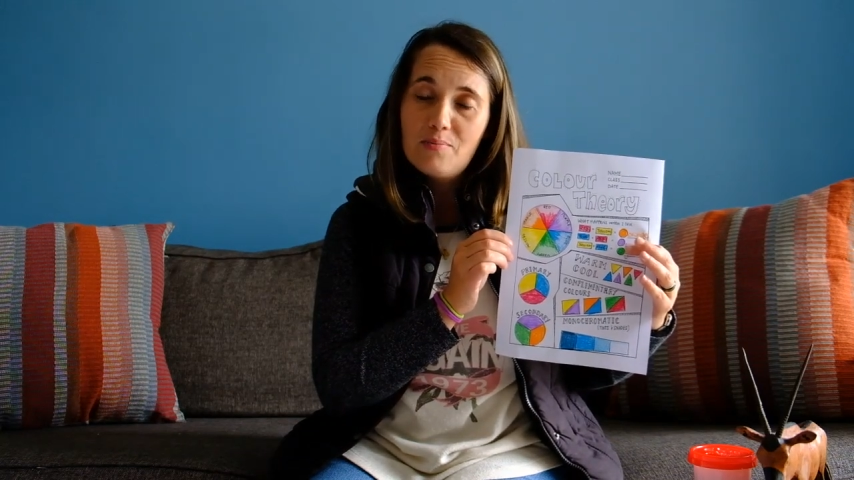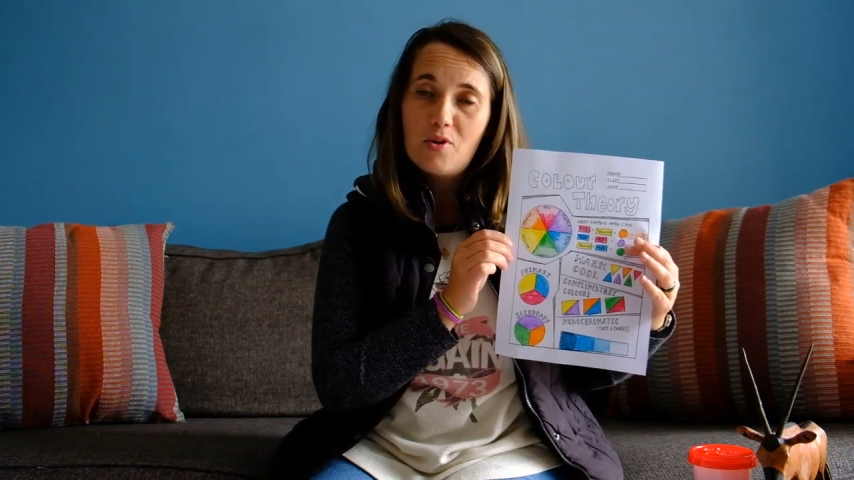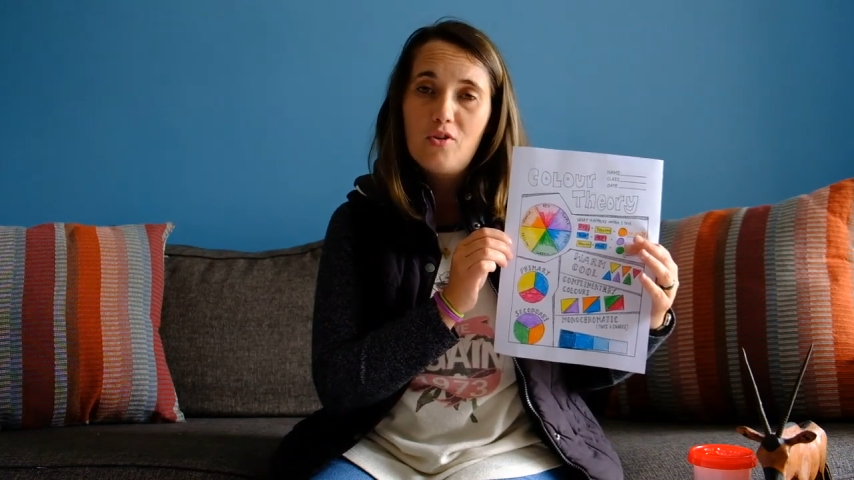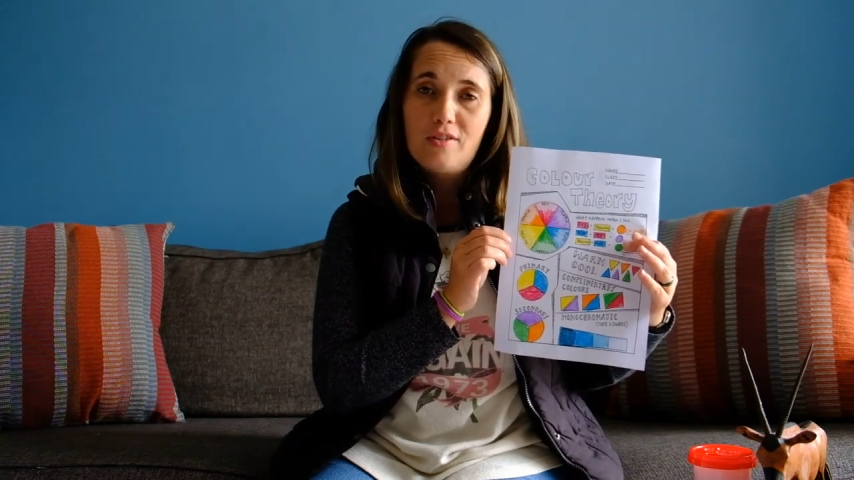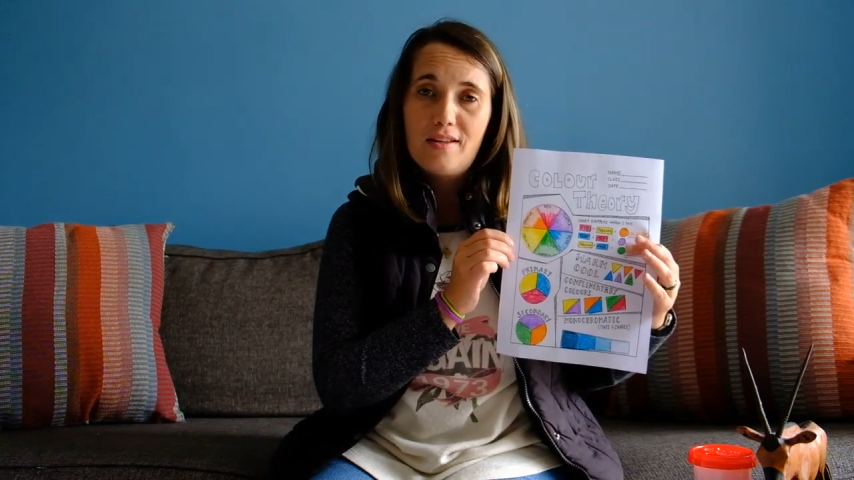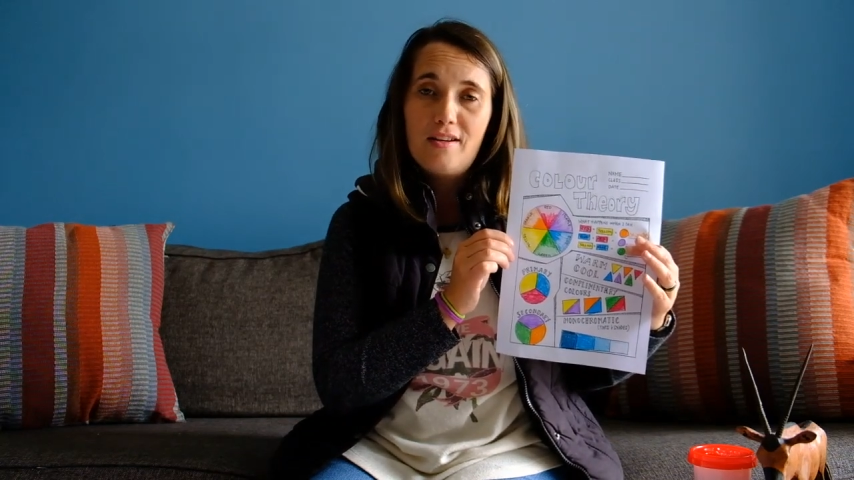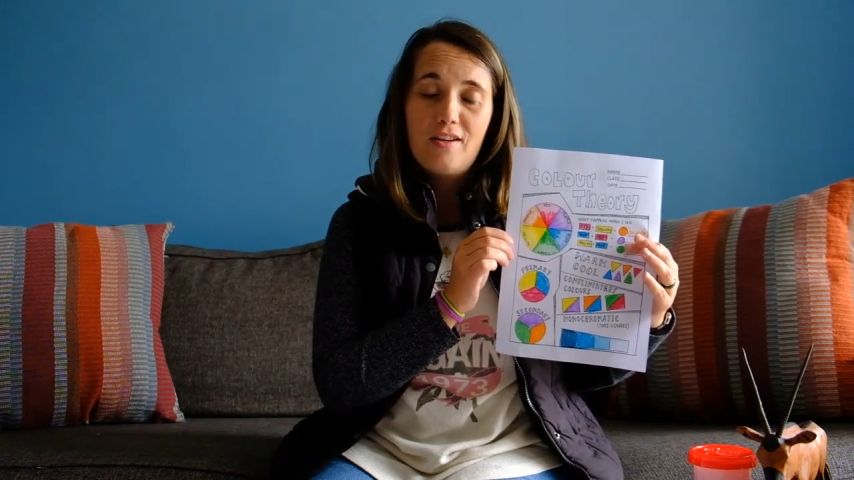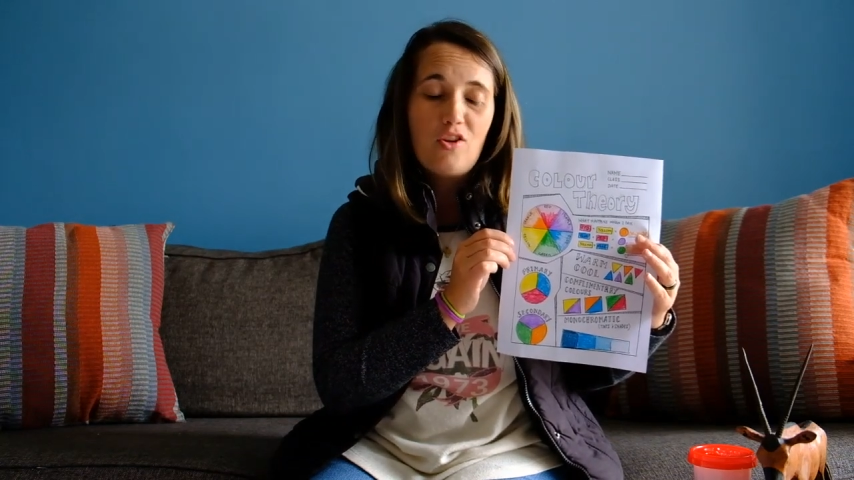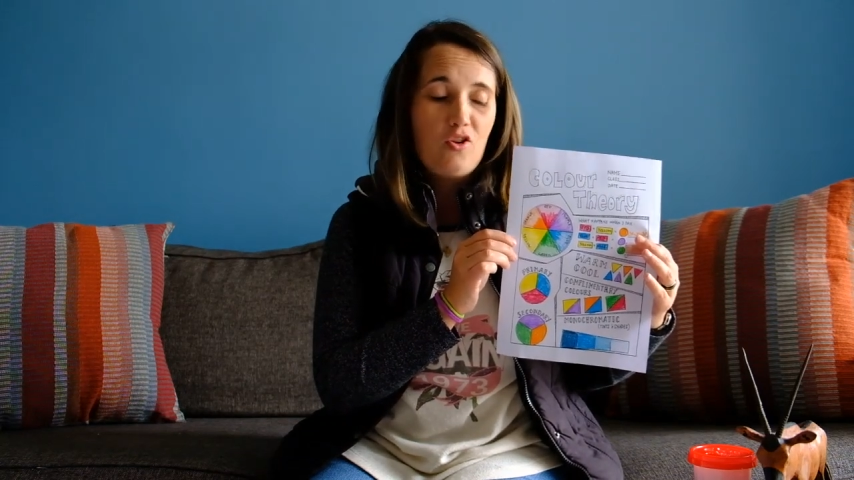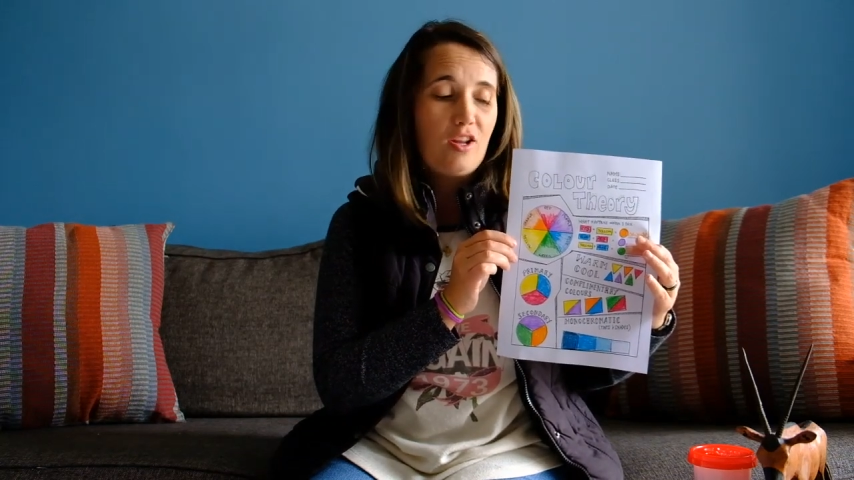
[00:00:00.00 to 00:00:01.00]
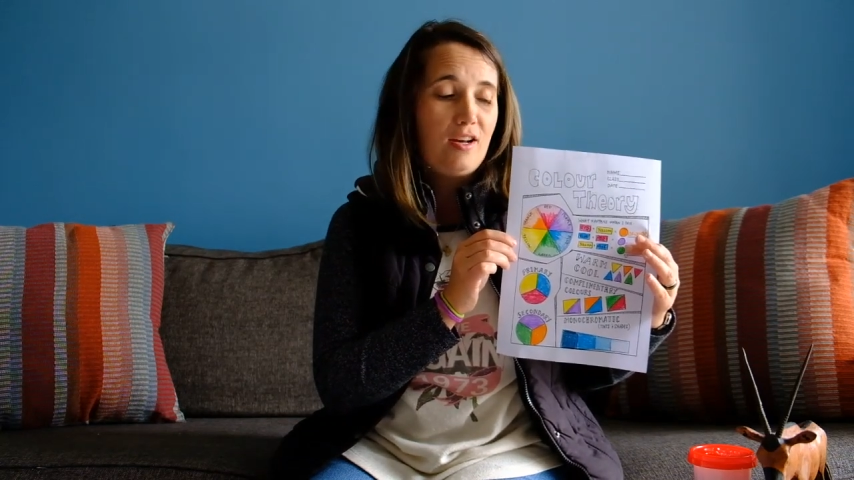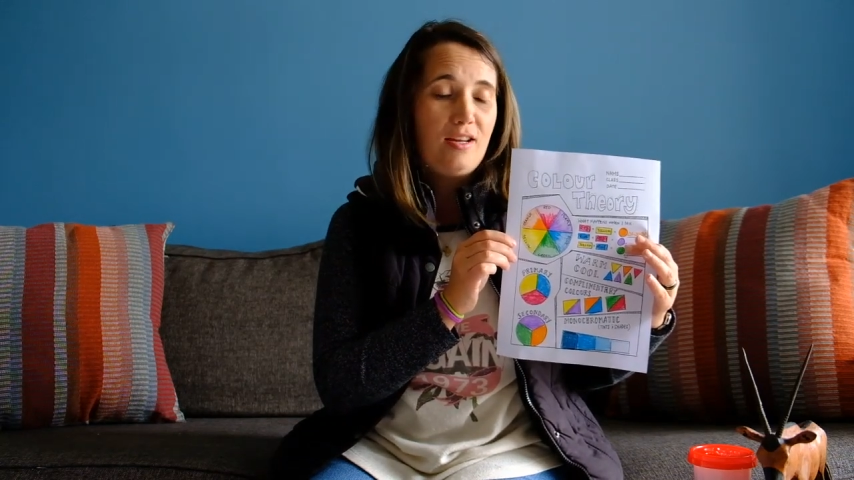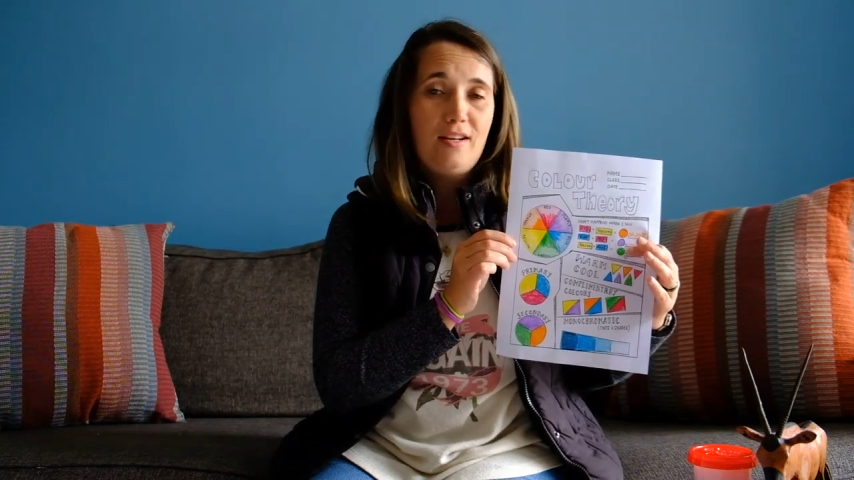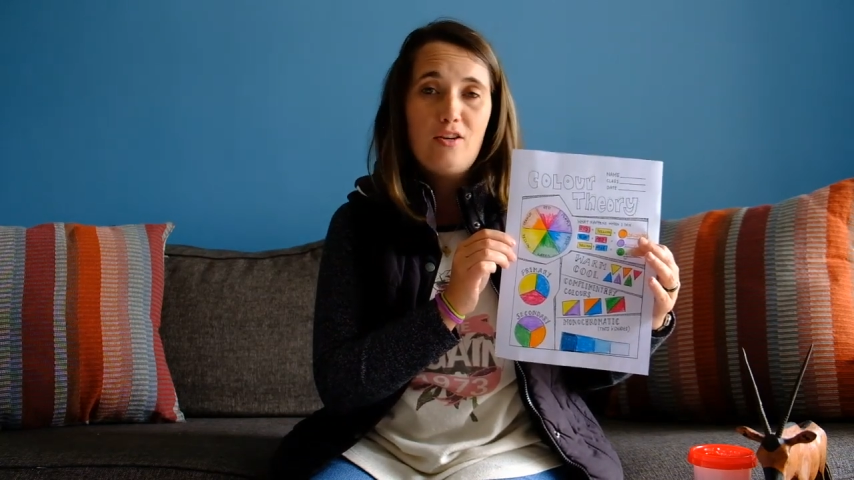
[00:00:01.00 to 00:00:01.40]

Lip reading: because then you're going to need a